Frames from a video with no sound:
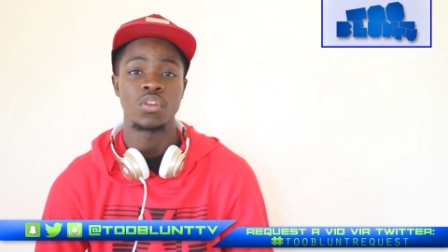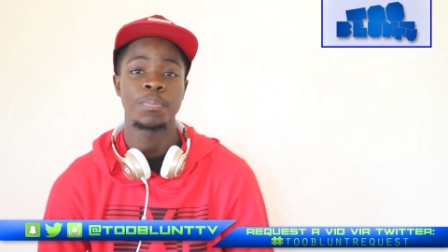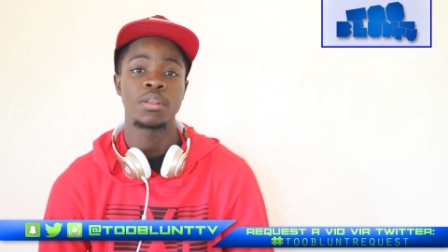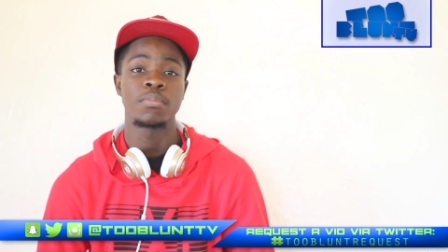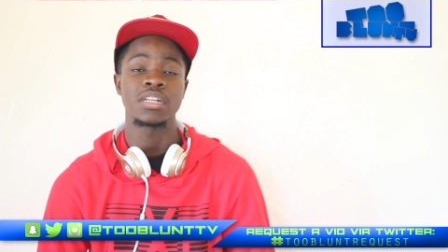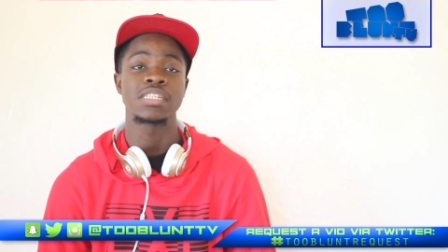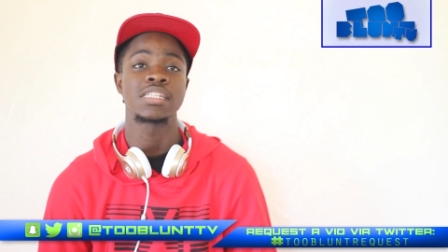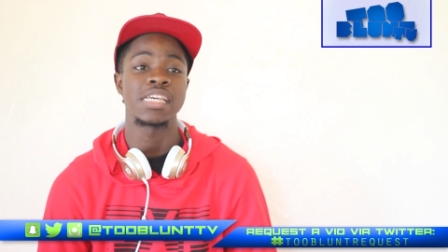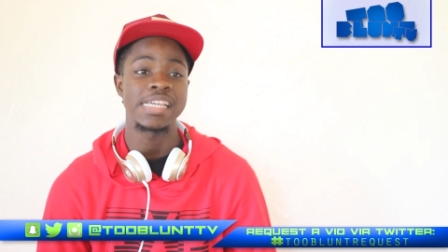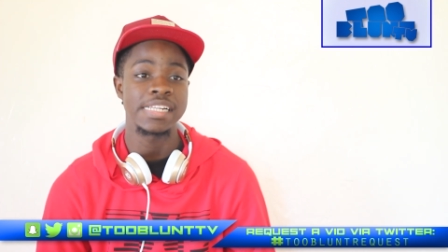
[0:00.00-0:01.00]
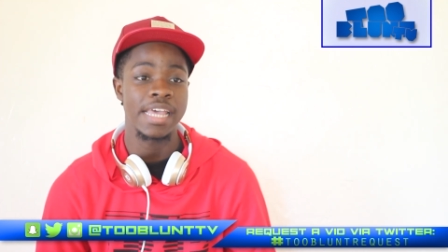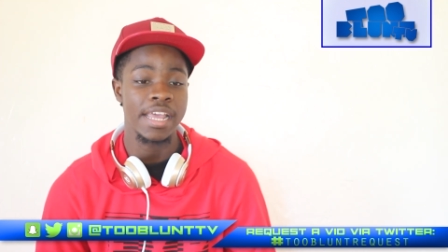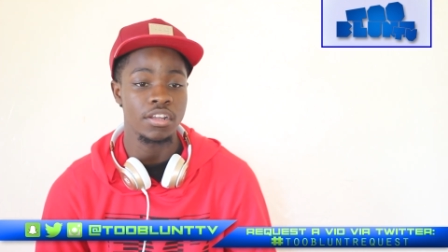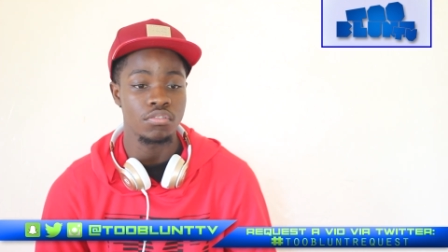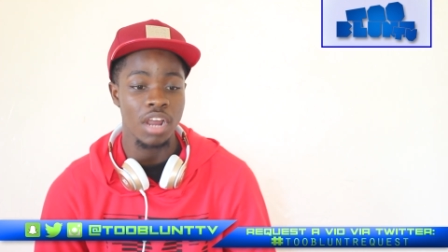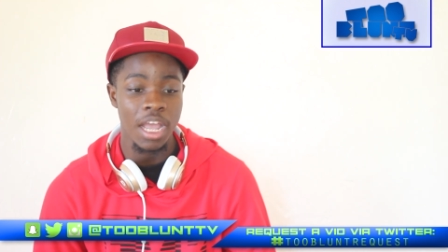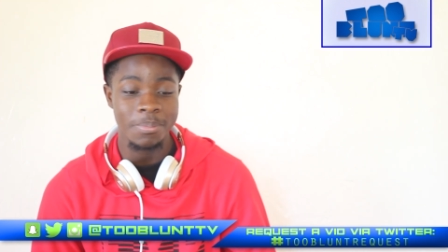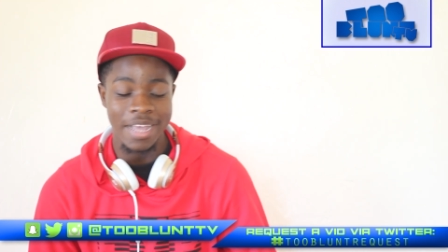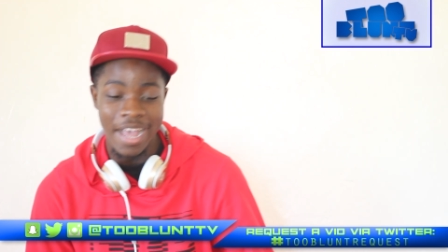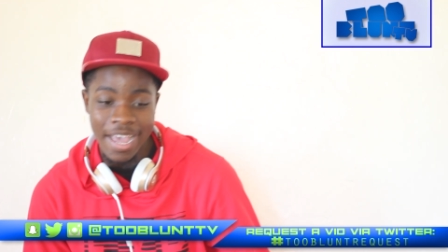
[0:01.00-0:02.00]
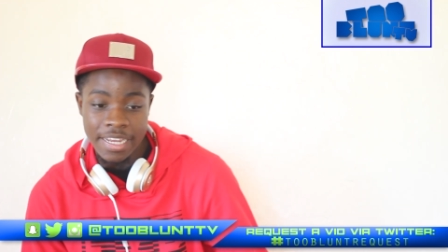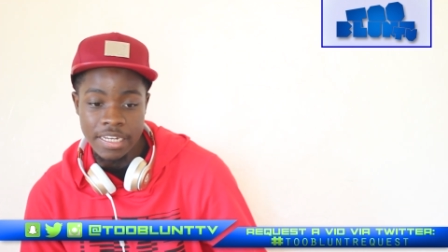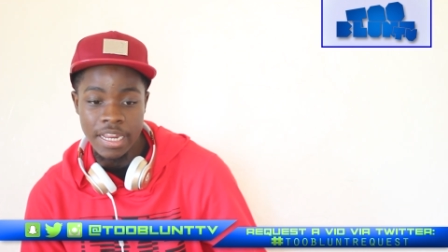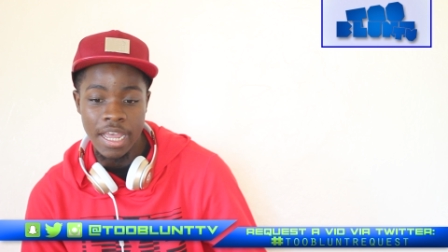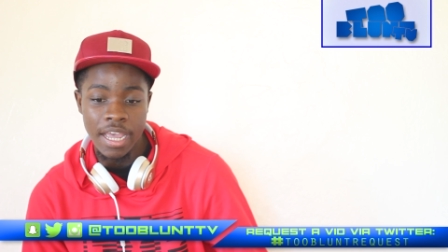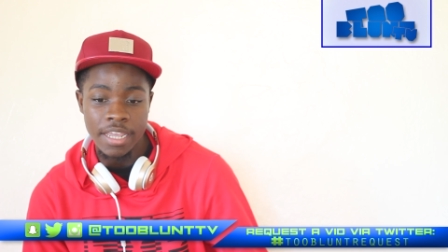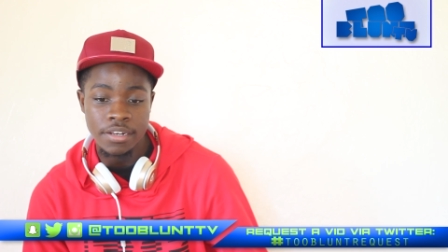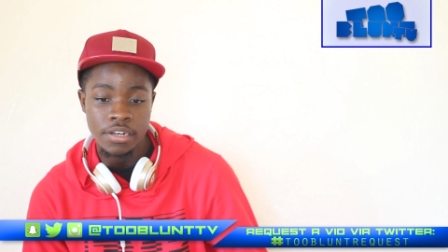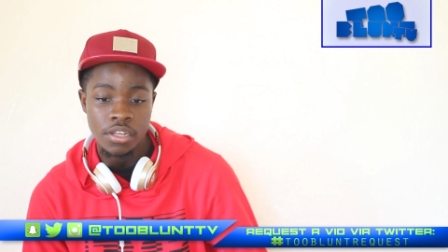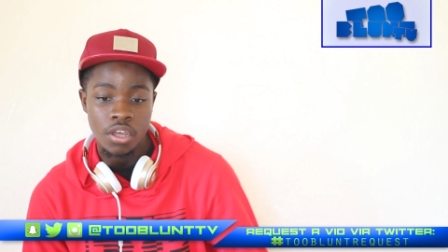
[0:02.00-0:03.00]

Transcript: So they're pretty much saying that grime kinda died,